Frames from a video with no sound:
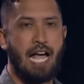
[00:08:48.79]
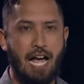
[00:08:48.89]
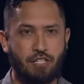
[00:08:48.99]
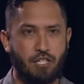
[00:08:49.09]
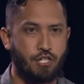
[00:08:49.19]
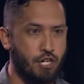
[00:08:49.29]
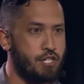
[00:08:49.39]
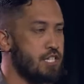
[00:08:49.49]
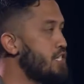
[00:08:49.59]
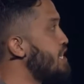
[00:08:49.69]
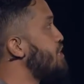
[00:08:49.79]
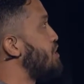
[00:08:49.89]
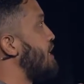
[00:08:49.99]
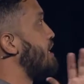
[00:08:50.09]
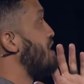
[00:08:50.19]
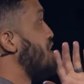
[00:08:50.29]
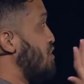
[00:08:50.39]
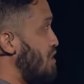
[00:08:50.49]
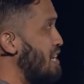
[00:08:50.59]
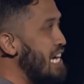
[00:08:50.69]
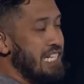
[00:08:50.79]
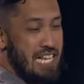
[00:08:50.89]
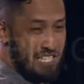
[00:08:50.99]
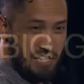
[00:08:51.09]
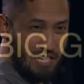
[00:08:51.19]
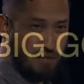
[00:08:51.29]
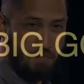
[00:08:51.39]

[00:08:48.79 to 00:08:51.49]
as the church is teaching sort of like this